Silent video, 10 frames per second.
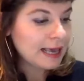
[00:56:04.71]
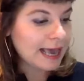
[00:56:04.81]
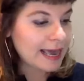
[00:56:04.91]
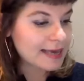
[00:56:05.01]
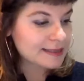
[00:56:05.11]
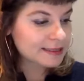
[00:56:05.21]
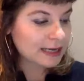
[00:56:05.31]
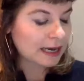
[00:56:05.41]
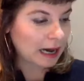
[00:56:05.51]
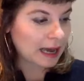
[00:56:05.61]
And
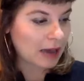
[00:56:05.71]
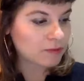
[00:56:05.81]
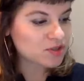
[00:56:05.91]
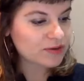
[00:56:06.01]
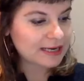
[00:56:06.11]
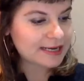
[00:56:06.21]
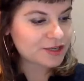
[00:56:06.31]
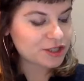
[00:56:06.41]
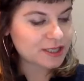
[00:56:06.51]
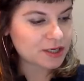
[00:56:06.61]
I was really
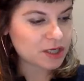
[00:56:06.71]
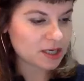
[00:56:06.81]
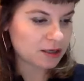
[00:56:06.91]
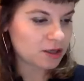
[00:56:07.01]
interested to hear